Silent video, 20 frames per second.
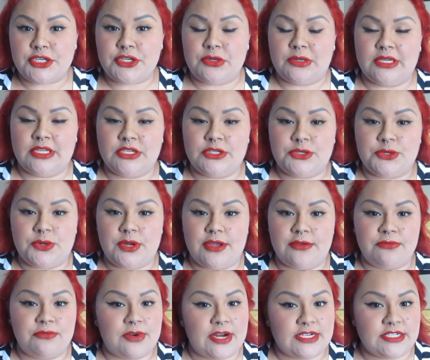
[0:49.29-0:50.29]
You can do
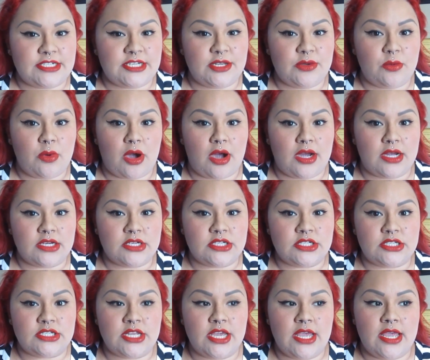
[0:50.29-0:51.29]
it freshly
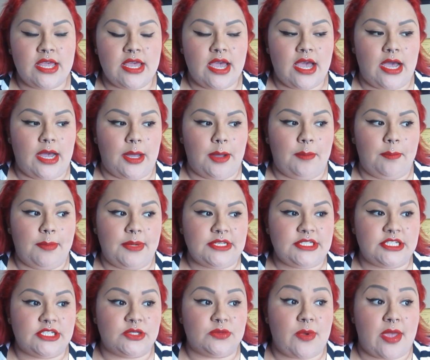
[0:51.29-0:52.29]
washed, but
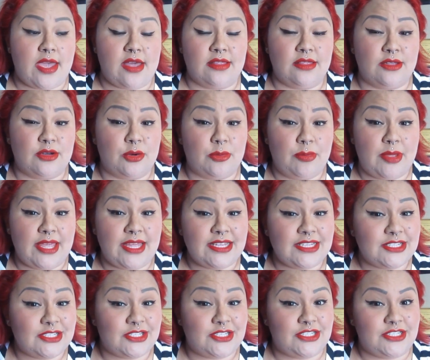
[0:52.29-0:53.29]
just wait a little
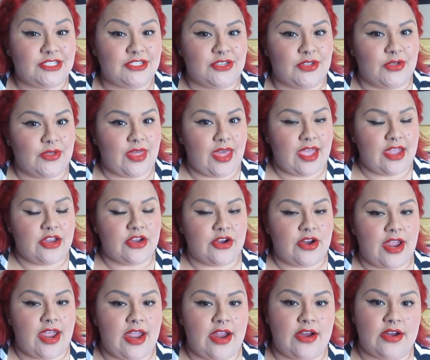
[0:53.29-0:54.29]
bit so that your
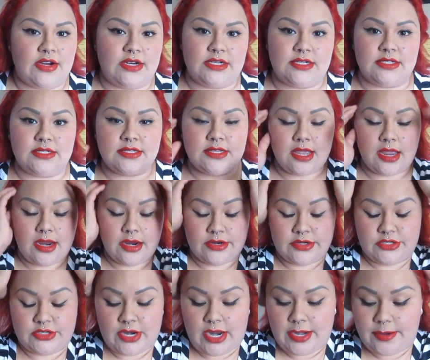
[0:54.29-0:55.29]
hair is
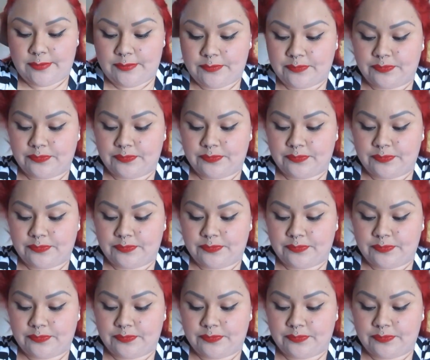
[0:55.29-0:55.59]
air dried.